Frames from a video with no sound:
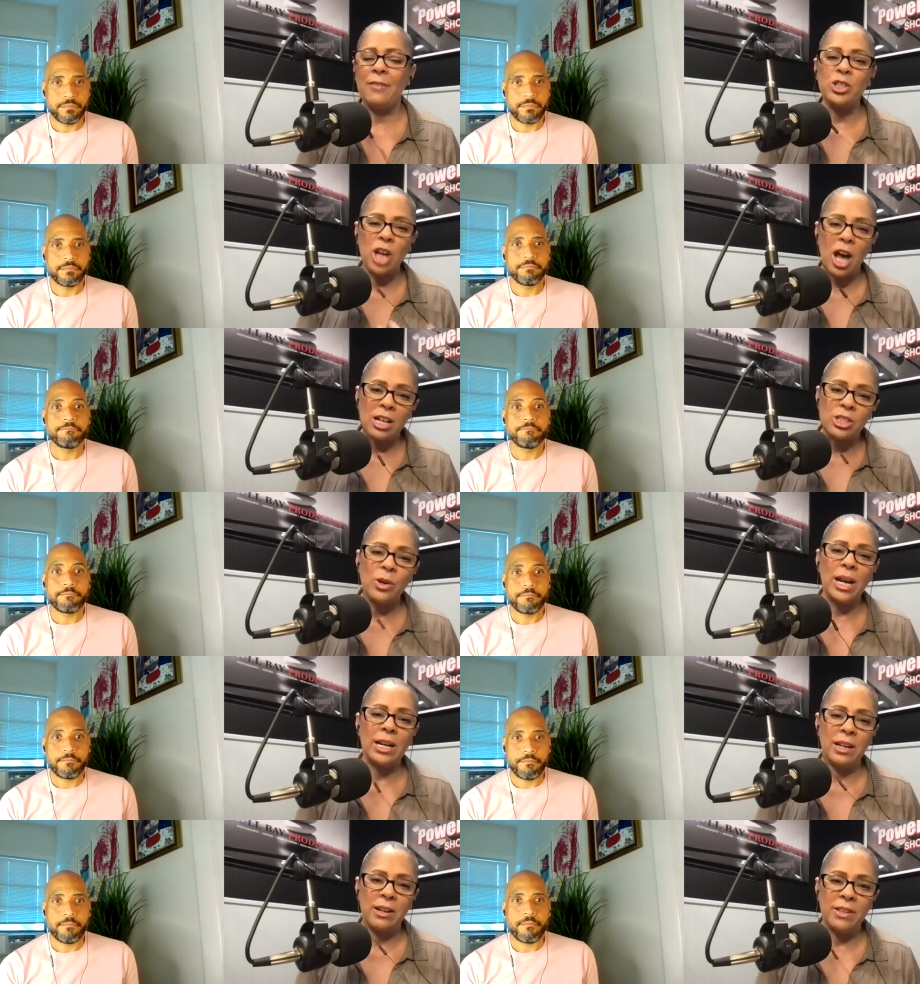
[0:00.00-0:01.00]
Speaker 1: you talked to
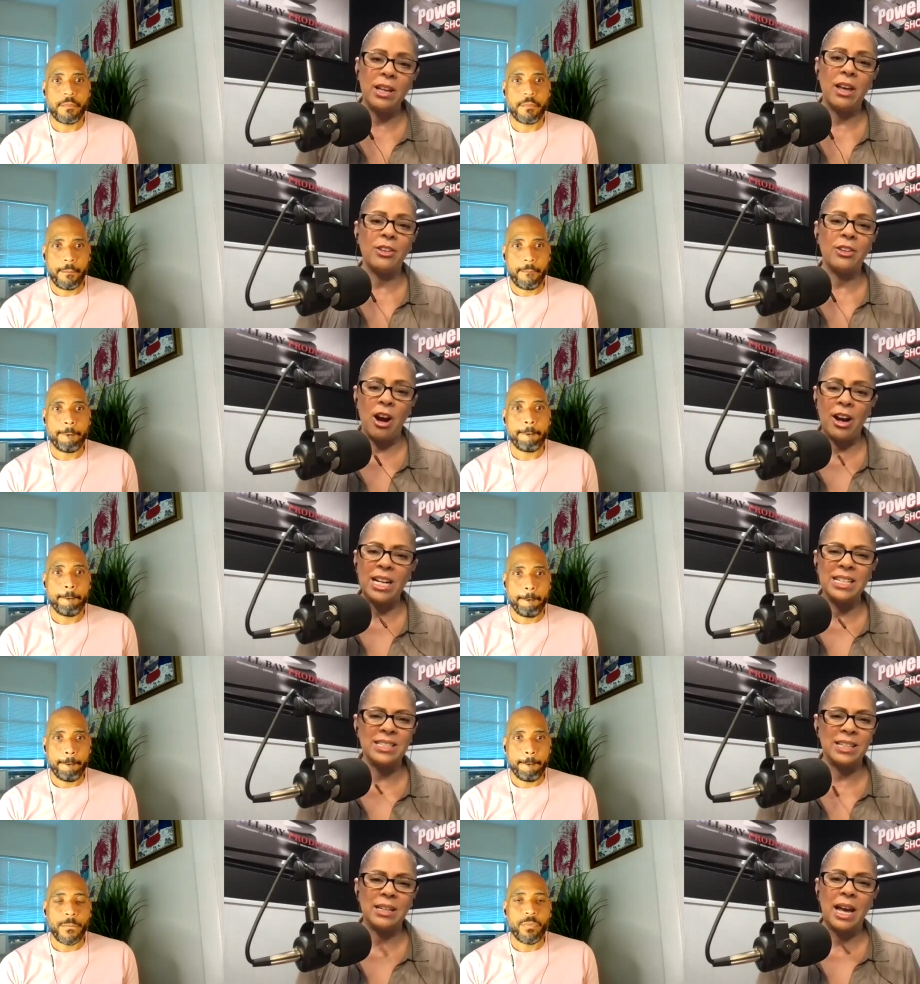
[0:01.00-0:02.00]
any of the other artists
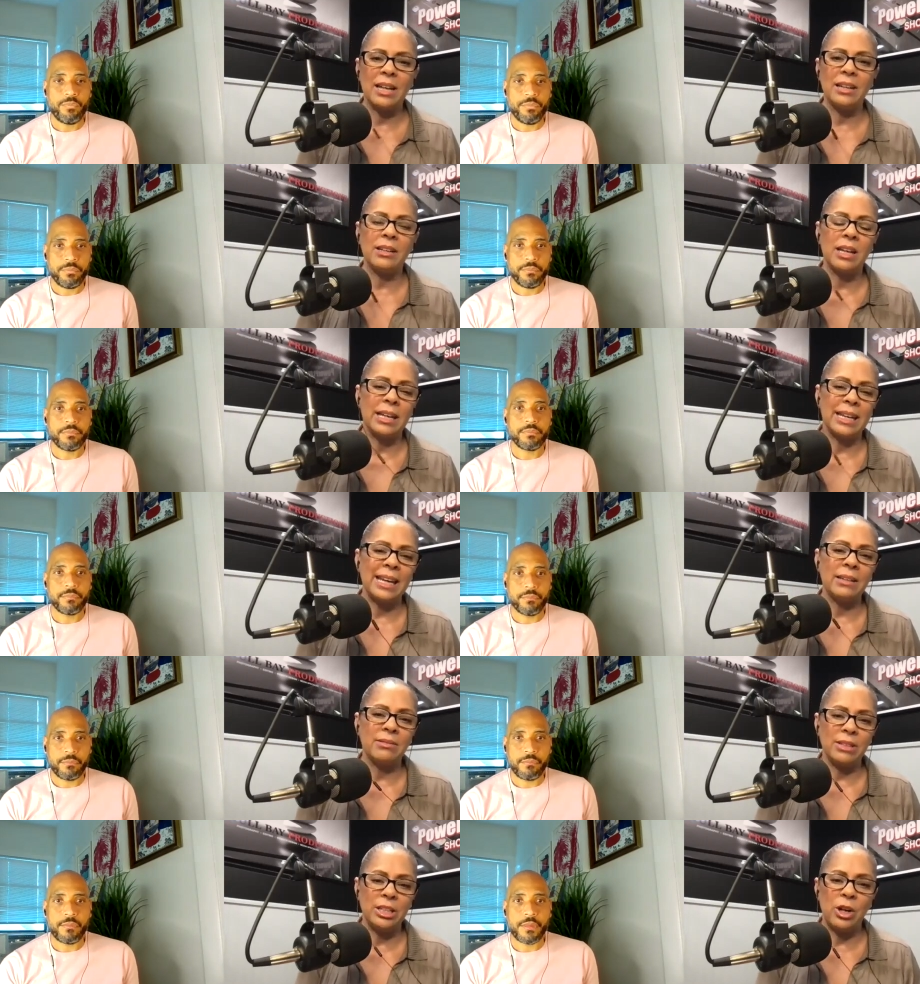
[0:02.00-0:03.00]
and kind of get
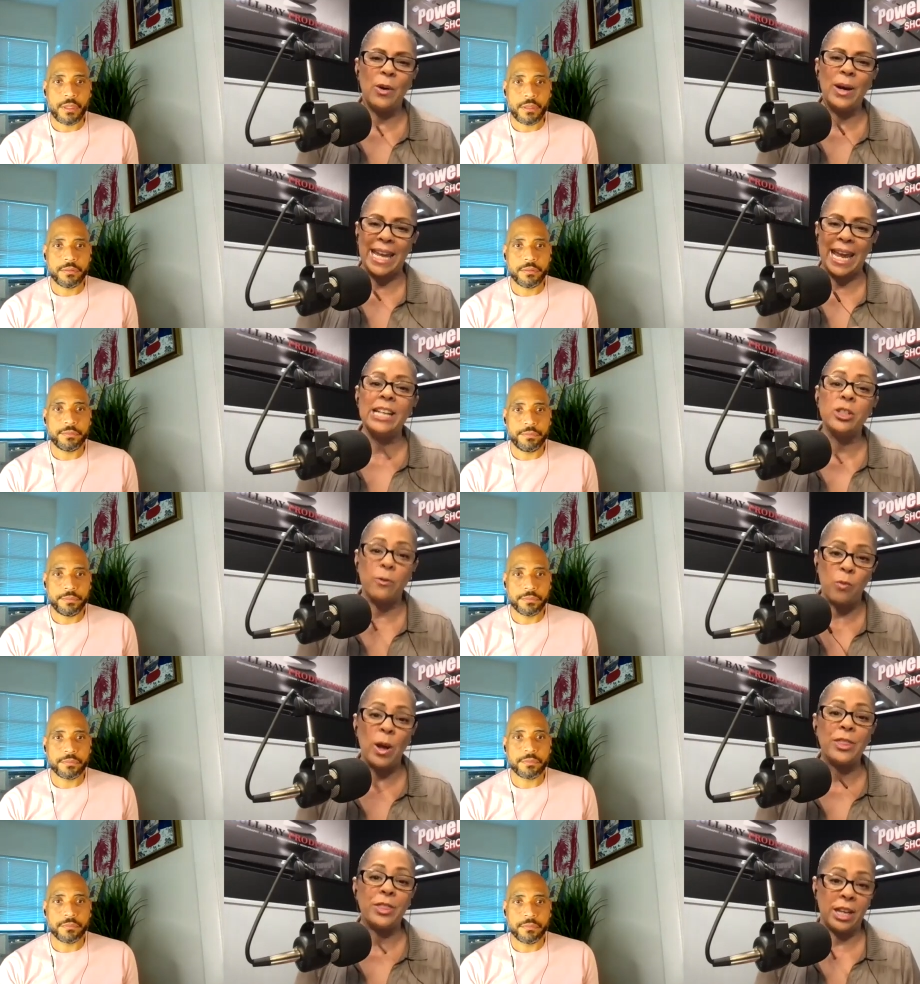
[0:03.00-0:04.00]
you know a gauge of
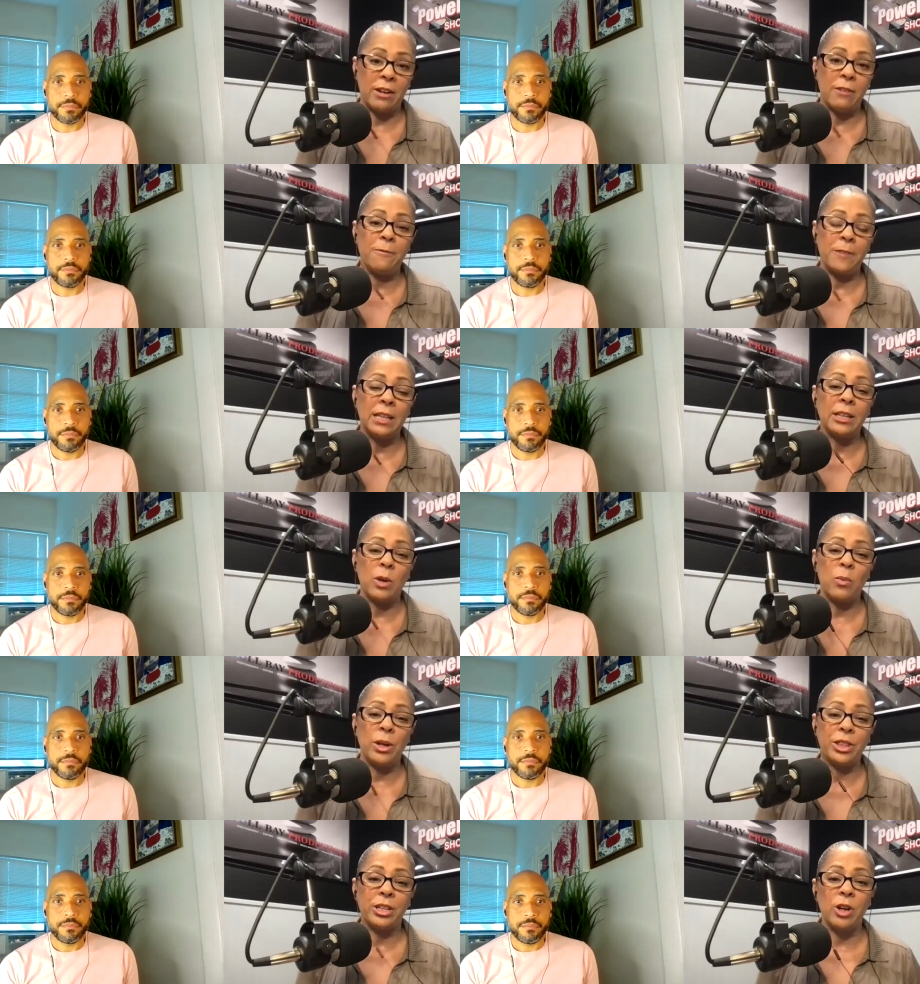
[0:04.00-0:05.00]
what they're feeling and what
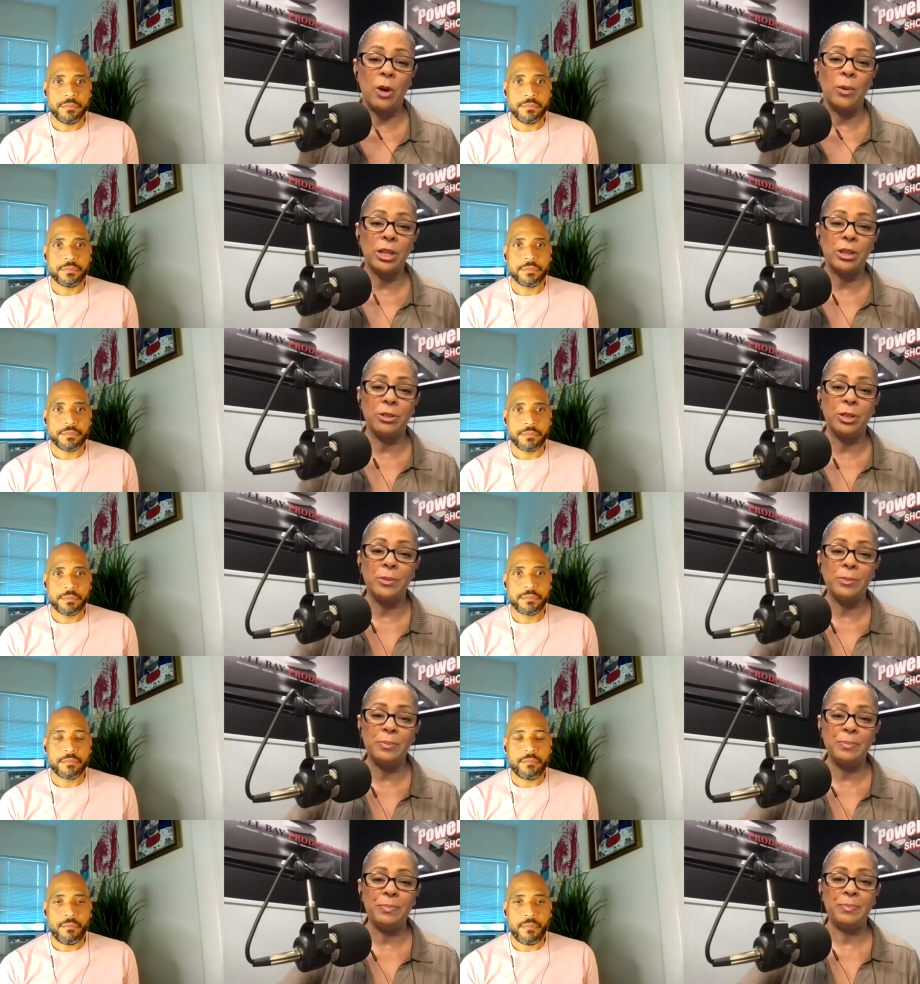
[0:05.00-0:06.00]
they're going through?
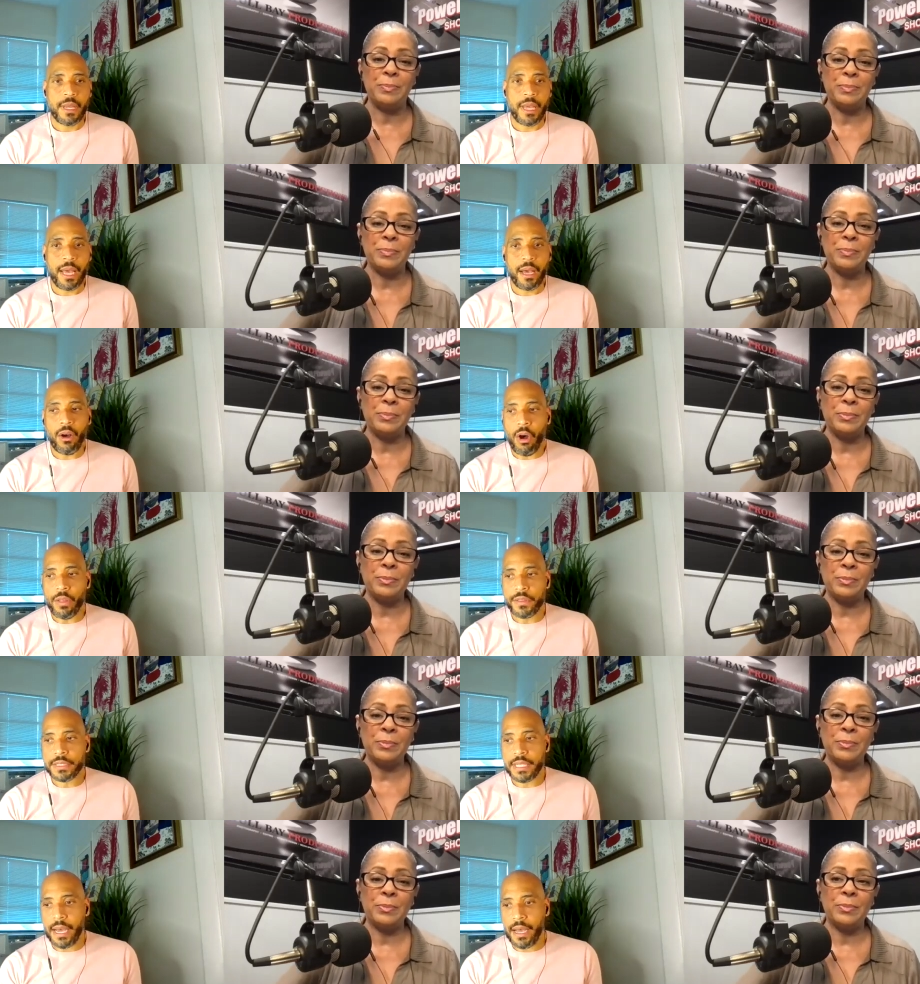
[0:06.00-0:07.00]
Speaker 2: Yeah, all the
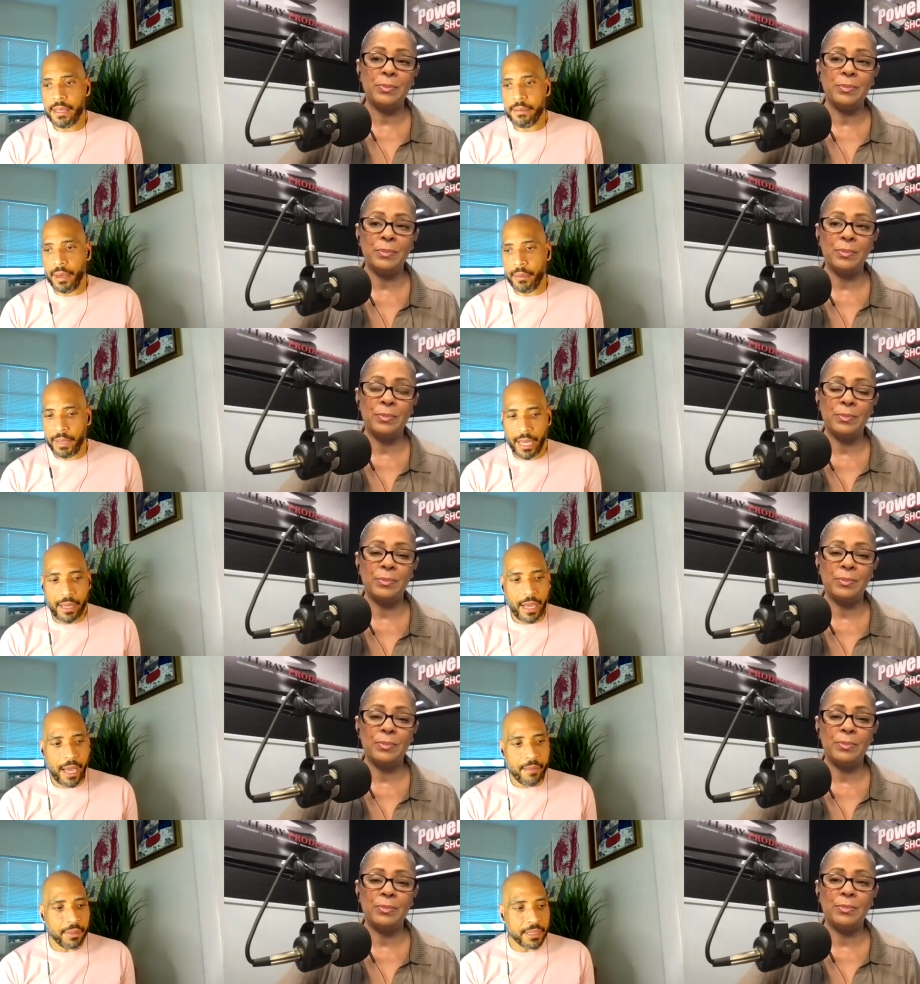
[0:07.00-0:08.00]
time. I mean, I, I
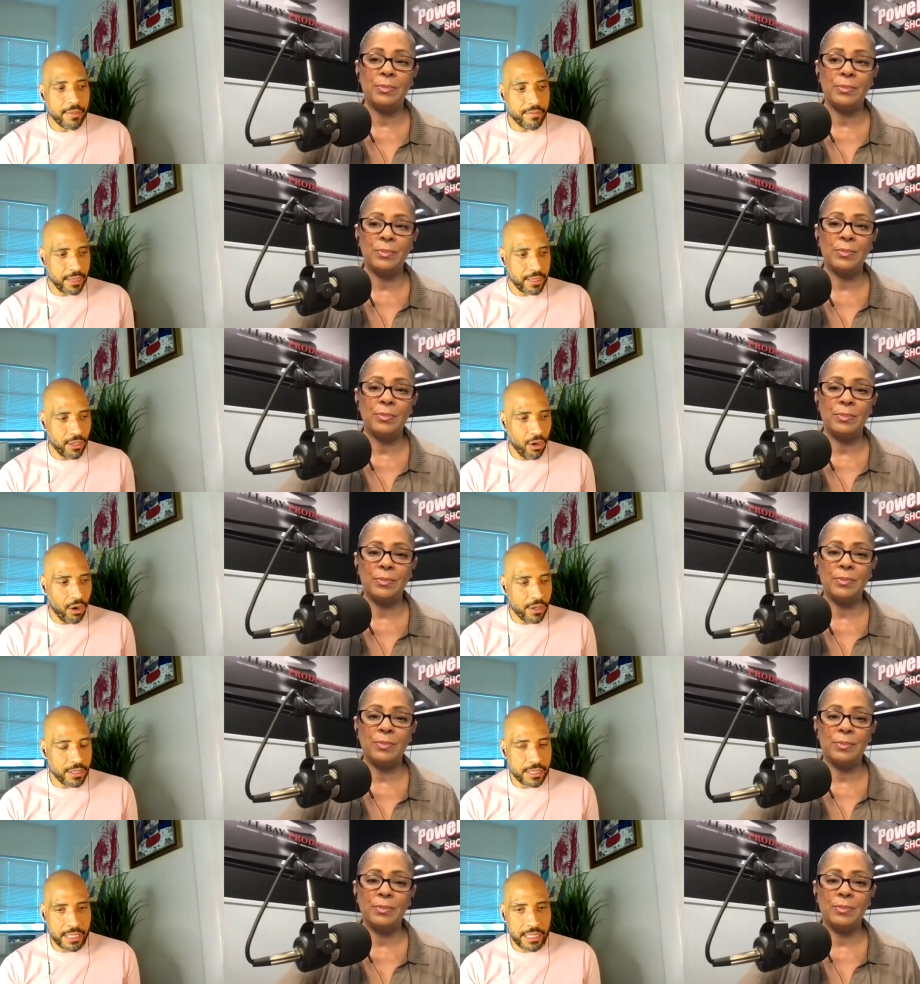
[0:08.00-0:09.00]
believe that the
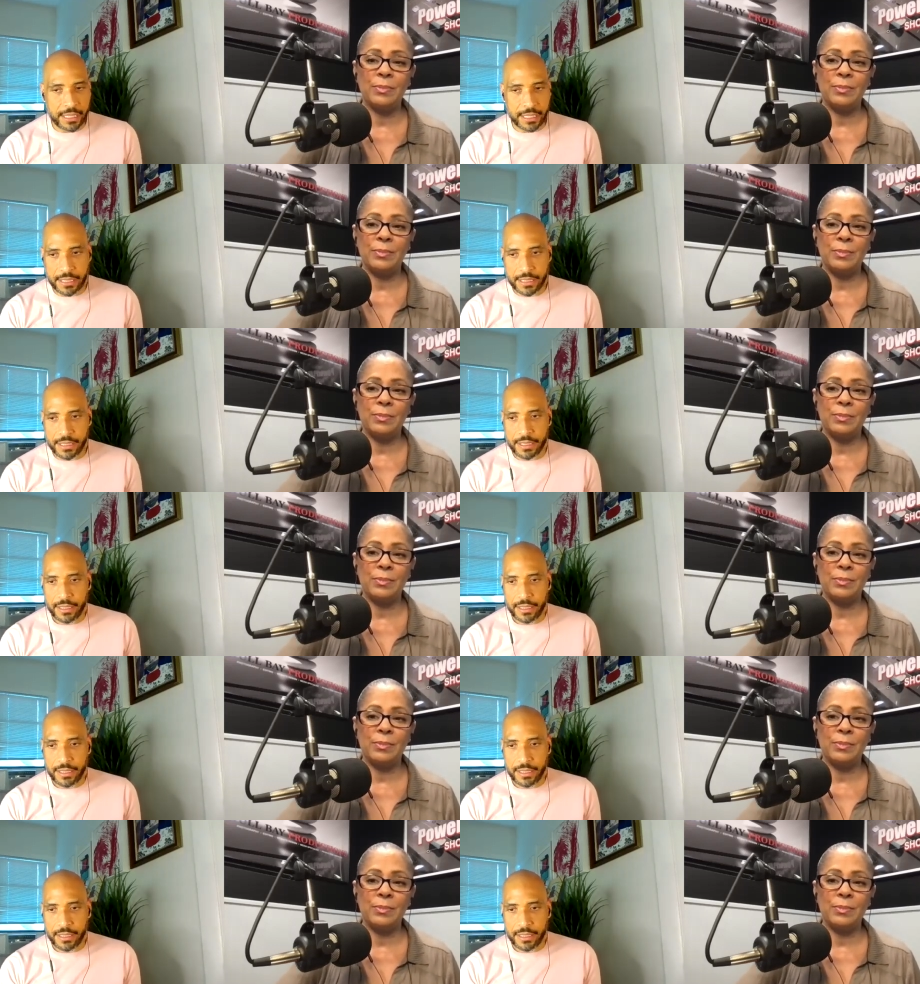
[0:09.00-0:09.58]
arts is